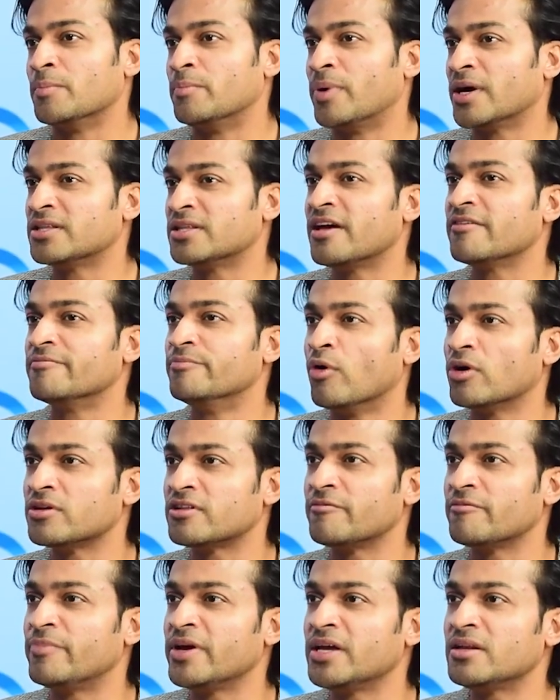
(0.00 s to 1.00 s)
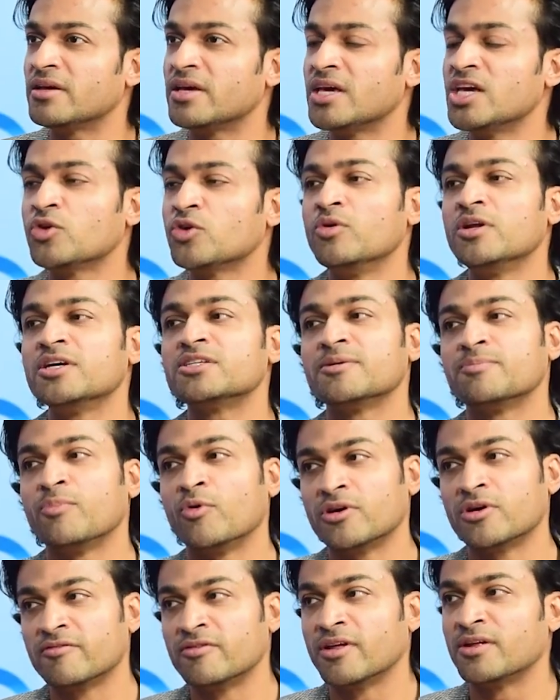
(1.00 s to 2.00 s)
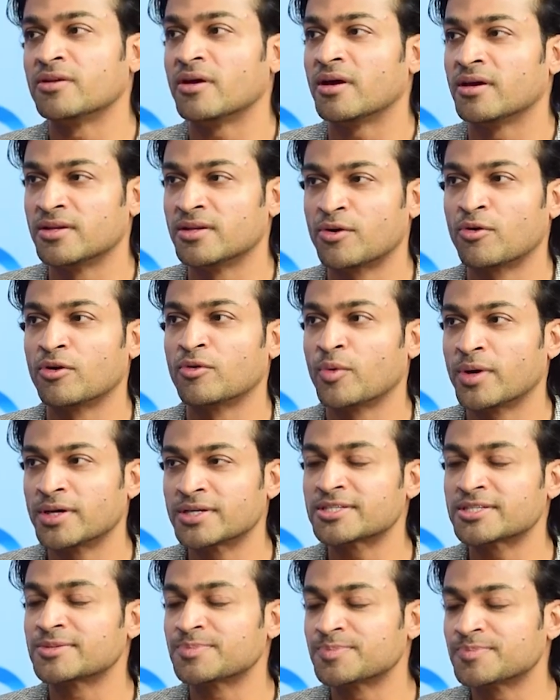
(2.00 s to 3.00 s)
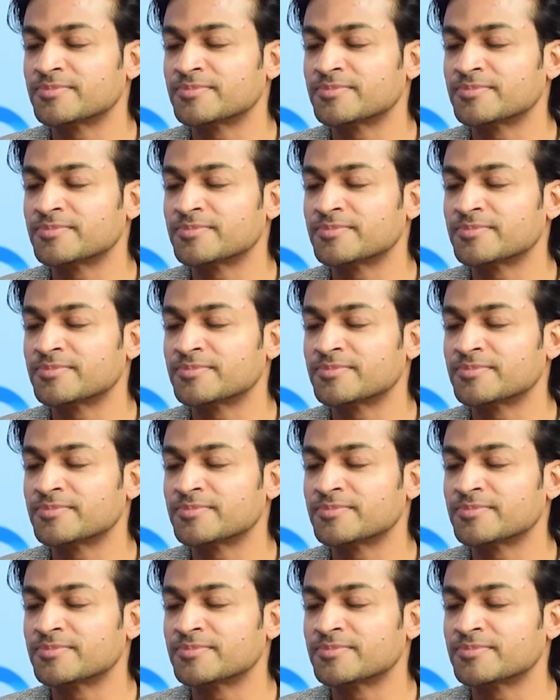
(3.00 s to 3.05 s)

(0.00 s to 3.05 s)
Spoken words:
But they both have been equally supportive in their own ways.